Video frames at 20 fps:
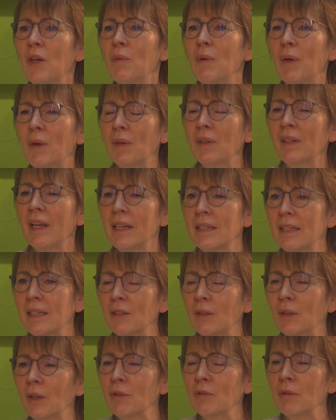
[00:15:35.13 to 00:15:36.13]
recognizing
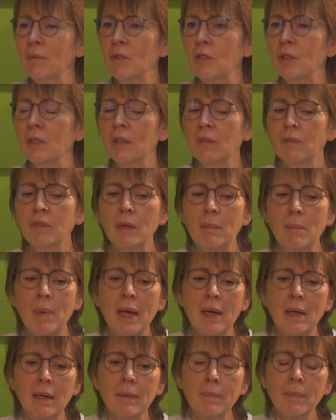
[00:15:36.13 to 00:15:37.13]
the contribution of
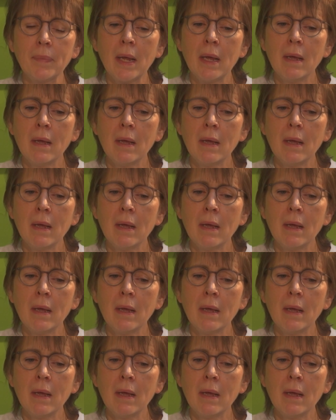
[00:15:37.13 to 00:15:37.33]
Nepal.